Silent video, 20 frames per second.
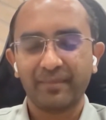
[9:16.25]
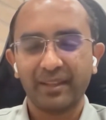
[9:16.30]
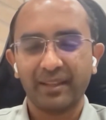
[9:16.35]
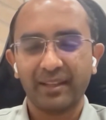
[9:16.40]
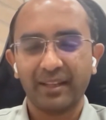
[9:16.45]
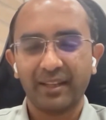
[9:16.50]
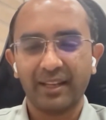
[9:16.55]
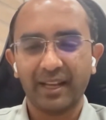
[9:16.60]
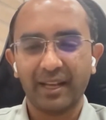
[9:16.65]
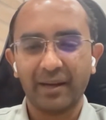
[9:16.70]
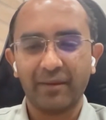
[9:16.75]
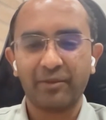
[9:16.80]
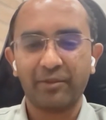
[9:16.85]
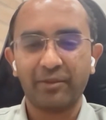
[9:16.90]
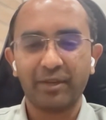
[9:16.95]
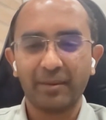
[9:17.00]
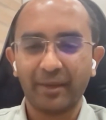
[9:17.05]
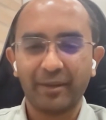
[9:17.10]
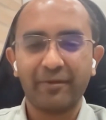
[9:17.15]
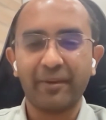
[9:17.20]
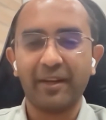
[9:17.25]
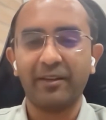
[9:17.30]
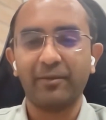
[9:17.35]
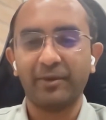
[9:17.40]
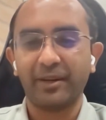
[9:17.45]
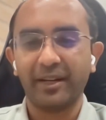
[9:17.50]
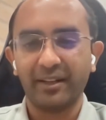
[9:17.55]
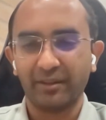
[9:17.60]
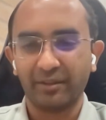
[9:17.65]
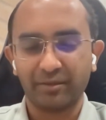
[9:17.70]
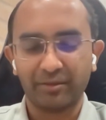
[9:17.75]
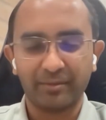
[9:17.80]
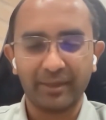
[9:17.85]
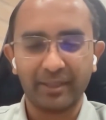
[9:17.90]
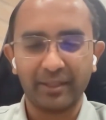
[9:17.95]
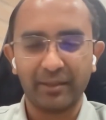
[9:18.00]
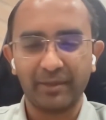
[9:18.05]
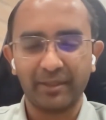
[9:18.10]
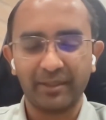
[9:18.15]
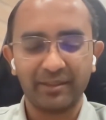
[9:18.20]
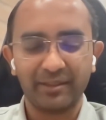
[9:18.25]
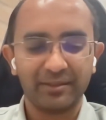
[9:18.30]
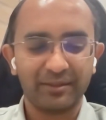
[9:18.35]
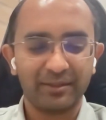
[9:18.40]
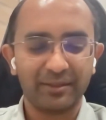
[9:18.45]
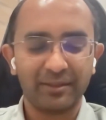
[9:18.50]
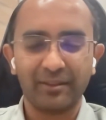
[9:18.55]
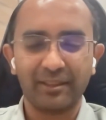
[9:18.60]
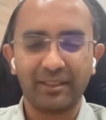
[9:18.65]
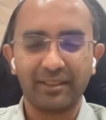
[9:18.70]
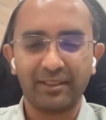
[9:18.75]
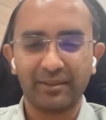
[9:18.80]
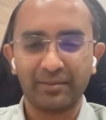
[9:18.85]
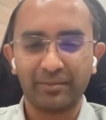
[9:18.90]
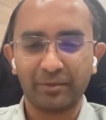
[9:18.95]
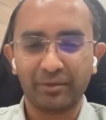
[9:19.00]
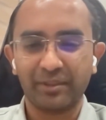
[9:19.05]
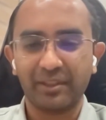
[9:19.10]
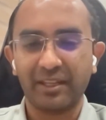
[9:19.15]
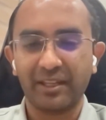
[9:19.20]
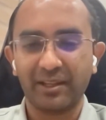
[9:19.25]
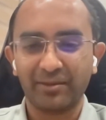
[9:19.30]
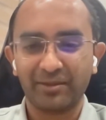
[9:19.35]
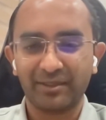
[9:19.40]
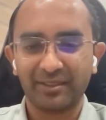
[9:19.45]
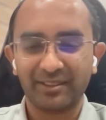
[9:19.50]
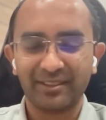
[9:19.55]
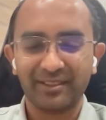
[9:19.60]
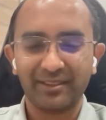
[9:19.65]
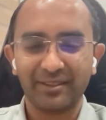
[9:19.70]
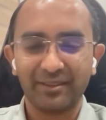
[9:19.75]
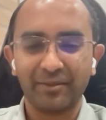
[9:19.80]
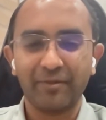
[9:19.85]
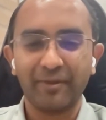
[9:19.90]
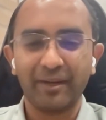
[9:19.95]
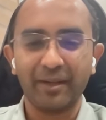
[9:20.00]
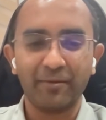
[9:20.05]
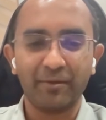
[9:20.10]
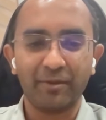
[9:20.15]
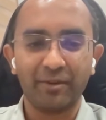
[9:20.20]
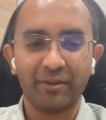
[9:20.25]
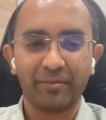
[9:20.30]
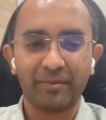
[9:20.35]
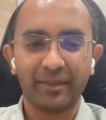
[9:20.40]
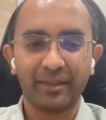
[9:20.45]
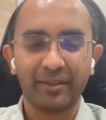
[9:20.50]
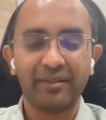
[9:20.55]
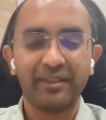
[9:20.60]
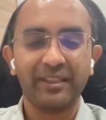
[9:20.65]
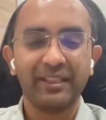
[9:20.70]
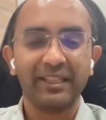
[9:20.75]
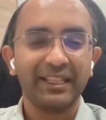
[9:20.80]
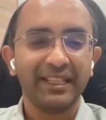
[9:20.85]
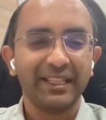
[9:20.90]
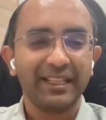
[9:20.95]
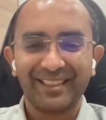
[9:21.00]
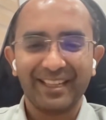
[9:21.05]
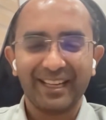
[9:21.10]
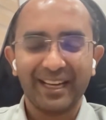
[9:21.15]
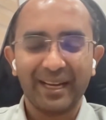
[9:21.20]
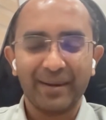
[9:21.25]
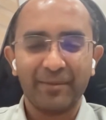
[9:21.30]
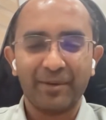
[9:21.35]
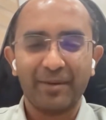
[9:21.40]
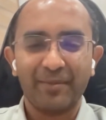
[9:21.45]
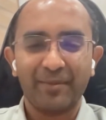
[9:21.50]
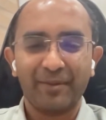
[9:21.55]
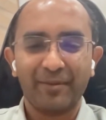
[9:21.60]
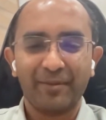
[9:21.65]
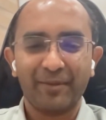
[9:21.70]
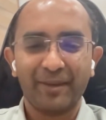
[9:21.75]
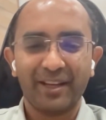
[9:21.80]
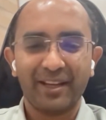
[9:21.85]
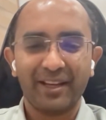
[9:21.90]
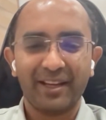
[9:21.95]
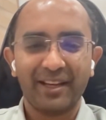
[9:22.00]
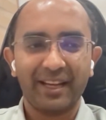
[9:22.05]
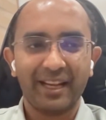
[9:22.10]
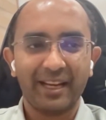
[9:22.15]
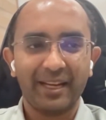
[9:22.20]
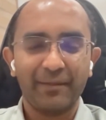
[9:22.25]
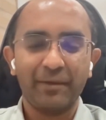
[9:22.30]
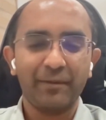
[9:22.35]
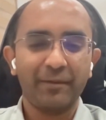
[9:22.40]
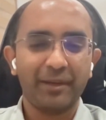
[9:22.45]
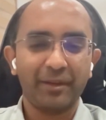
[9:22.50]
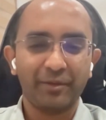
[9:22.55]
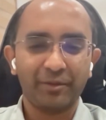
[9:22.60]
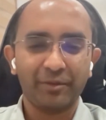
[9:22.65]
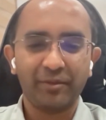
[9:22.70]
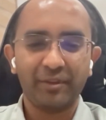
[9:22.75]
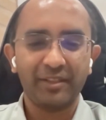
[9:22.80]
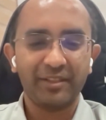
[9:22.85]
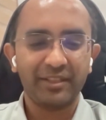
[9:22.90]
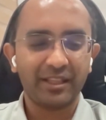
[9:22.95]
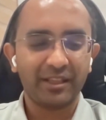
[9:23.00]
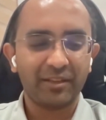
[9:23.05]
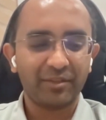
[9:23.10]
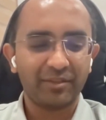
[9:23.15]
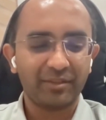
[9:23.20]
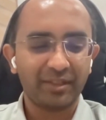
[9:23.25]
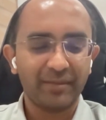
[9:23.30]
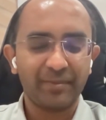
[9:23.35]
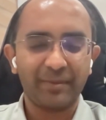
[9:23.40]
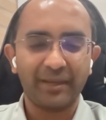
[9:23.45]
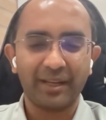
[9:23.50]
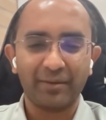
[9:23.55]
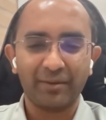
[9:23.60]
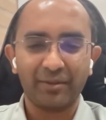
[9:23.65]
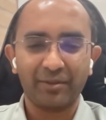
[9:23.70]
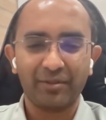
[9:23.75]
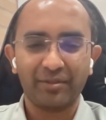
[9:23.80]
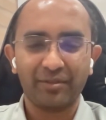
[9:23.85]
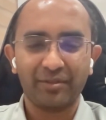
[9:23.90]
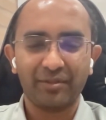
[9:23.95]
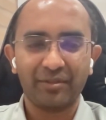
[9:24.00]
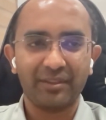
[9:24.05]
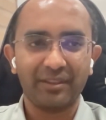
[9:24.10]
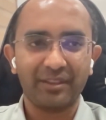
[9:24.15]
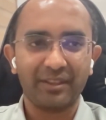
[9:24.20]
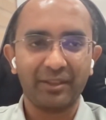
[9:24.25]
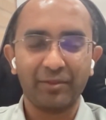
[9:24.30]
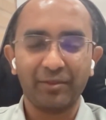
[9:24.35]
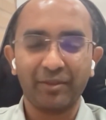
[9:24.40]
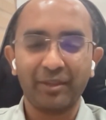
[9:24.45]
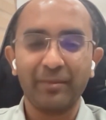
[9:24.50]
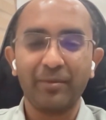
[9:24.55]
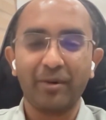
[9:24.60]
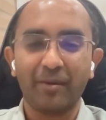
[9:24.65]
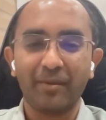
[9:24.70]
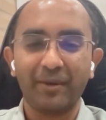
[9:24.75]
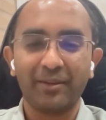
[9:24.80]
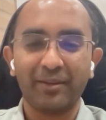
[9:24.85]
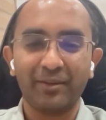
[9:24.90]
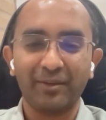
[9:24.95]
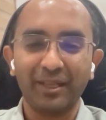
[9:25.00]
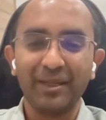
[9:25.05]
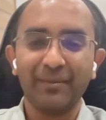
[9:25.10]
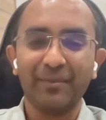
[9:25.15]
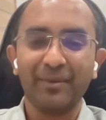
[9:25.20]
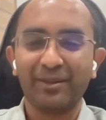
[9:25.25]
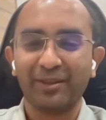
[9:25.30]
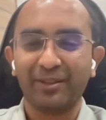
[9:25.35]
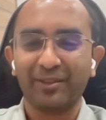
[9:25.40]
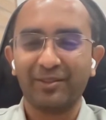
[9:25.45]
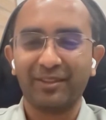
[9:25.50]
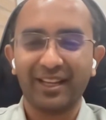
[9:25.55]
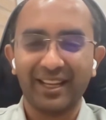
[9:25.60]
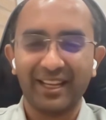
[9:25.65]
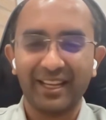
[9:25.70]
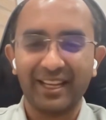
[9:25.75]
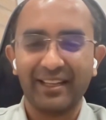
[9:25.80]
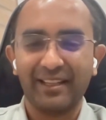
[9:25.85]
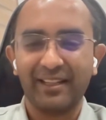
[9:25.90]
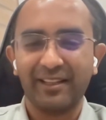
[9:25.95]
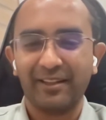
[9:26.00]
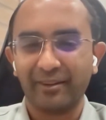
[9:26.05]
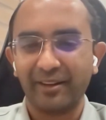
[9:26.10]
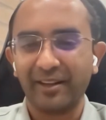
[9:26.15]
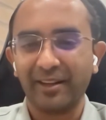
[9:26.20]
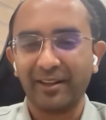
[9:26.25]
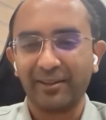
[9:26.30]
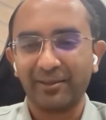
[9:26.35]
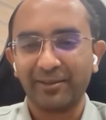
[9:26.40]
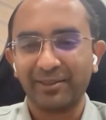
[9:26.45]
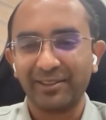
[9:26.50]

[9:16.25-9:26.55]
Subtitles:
And I was not a big fan of Redux, by the way. So I'll just put that out. No flame wars, please. I'm not a big fan. And even when I was using JavaScript, I was using MobX only because I hated Redux.